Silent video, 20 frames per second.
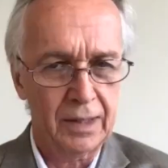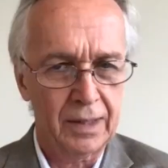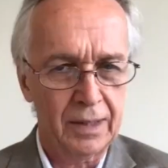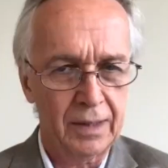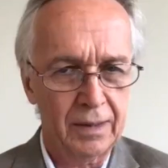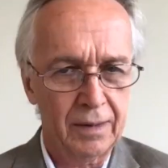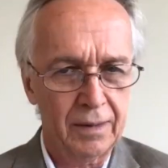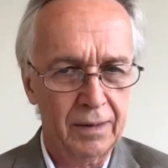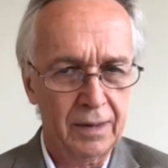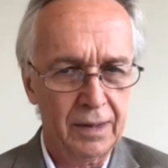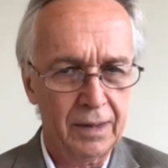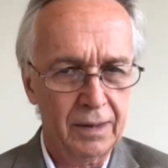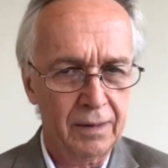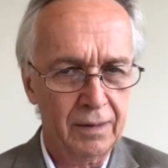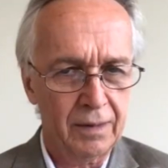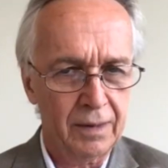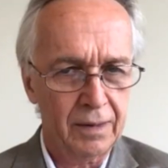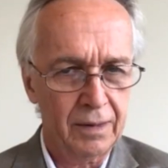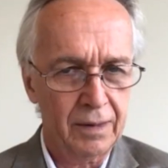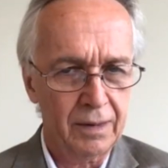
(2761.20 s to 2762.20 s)
And then
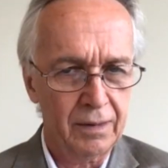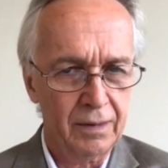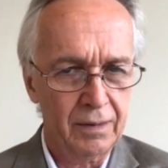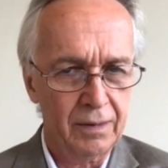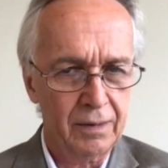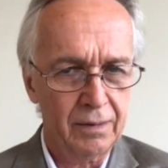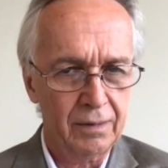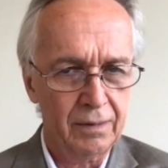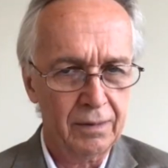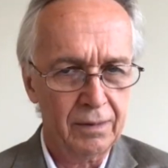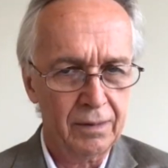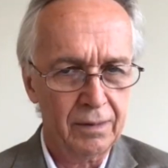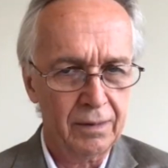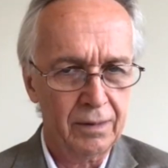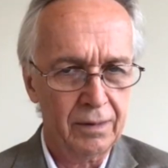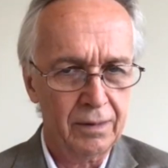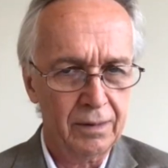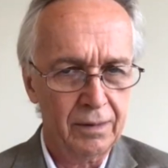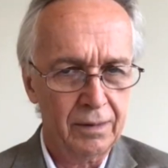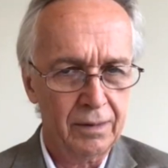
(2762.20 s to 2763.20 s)
I
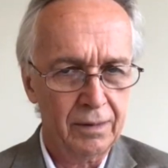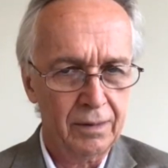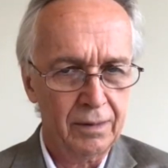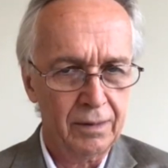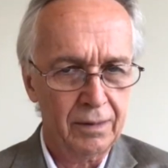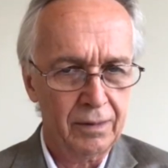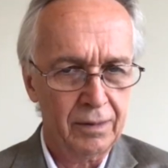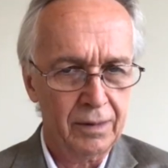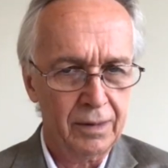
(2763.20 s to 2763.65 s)
brought Larry